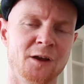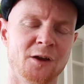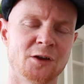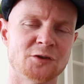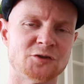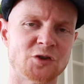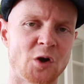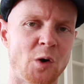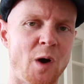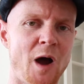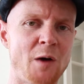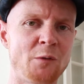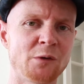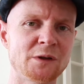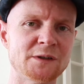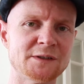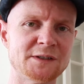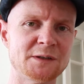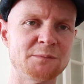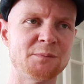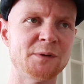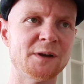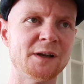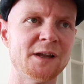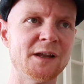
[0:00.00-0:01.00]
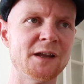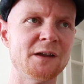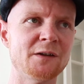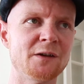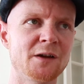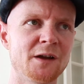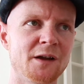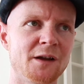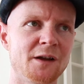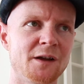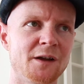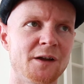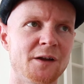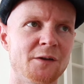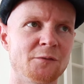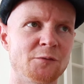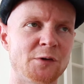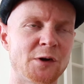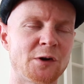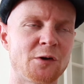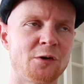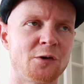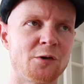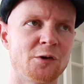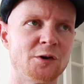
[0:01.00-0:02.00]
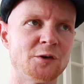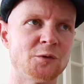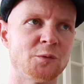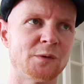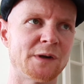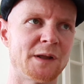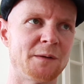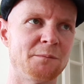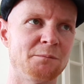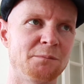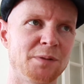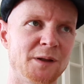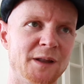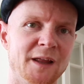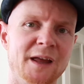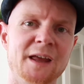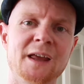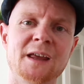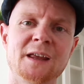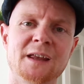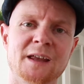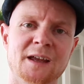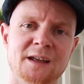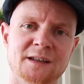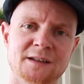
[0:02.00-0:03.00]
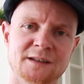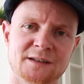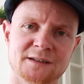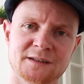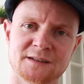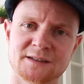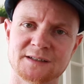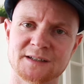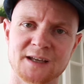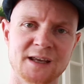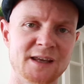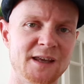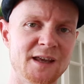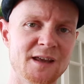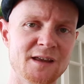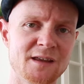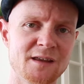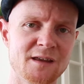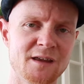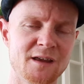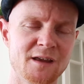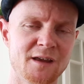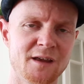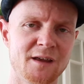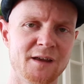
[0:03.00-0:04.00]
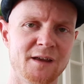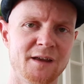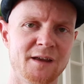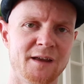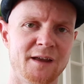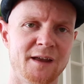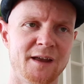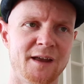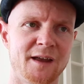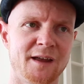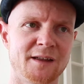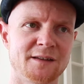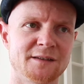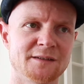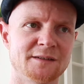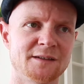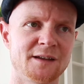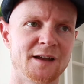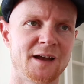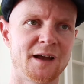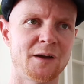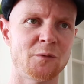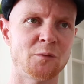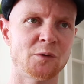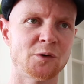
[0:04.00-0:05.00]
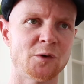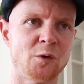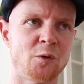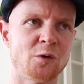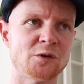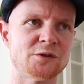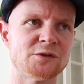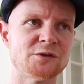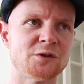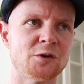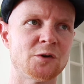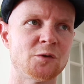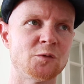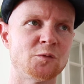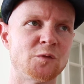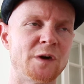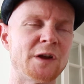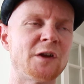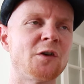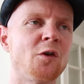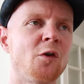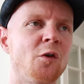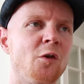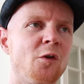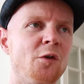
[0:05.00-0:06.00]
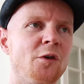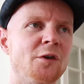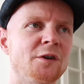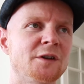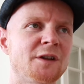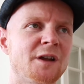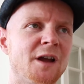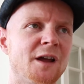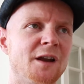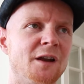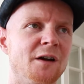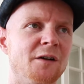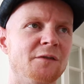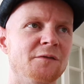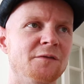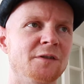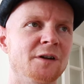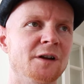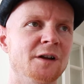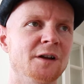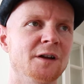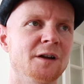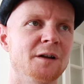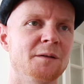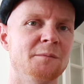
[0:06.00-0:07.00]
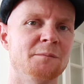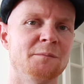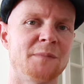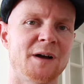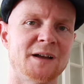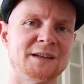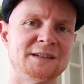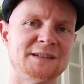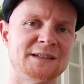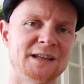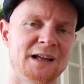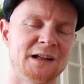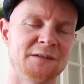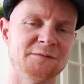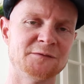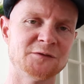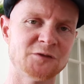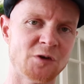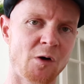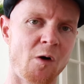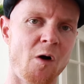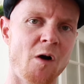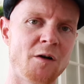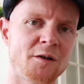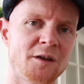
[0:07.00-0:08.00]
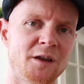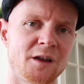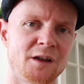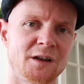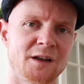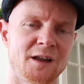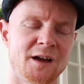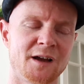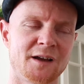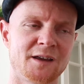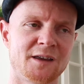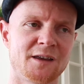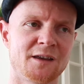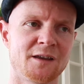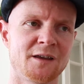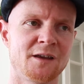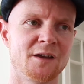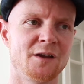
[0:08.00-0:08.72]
So I will typically record when I'm playing and singing, and I will also record kind of myself talking, like